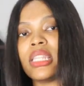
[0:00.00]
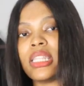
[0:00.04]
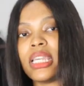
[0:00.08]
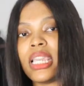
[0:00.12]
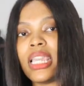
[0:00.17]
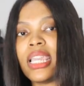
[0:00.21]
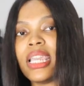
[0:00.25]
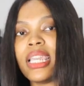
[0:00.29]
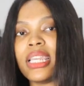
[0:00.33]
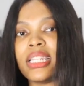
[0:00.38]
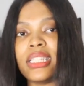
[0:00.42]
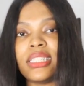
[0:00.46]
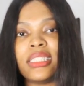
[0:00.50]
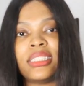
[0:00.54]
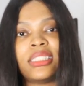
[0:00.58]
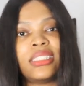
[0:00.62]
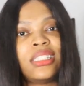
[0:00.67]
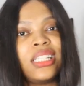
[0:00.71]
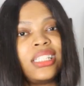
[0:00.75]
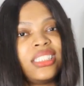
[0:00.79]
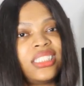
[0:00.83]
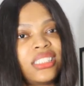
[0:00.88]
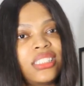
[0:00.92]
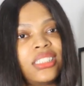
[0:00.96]
Then
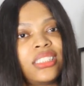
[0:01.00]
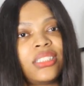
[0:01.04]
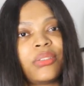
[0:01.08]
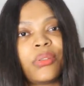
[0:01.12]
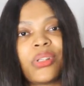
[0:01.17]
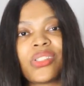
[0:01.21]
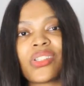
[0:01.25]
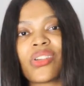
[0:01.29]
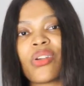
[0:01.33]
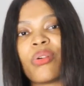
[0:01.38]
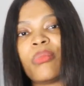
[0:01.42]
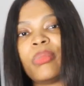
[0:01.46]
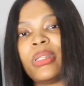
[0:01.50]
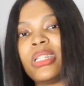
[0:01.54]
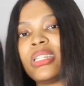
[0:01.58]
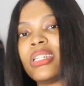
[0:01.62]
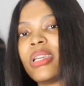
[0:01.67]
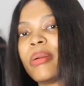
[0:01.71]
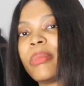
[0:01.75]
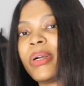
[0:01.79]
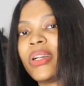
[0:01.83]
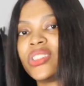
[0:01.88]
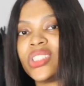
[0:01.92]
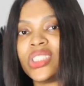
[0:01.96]
Deji was complaining
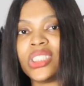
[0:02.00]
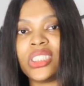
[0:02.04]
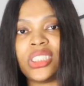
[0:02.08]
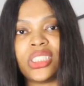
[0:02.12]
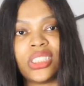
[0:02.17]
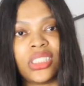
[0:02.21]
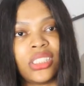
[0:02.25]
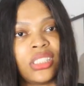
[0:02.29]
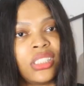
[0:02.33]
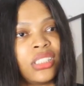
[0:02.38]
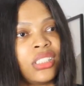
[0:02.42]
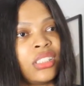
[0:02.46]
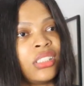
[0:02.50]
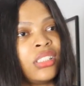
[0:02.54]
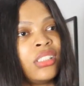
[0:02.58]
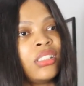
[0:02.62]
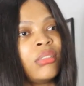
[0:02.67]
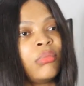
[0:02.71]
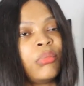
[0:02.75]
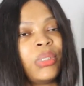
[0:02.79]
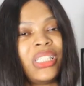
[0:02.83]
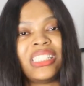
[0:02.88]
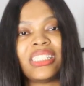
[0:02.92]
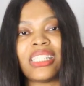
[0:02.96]
about
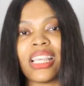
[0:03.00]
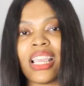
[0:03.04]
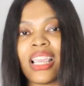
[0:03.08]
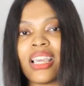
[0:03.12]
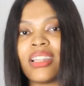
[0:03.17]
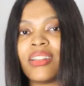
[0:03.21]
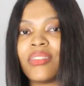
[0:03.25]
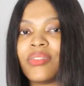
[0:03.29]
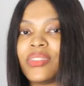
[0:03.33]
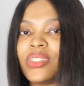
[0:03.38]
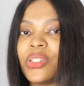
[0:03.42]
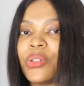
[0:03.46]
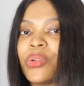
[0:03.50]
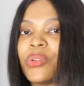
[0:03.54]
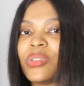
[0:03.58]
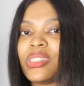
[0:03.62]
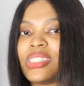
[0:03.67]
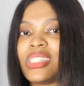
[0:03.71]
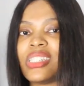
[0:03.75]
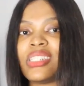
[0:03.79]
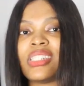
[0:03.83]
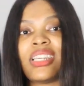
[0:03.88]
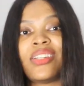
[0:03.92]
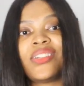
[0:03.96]
Chichi being tired of the whole thing,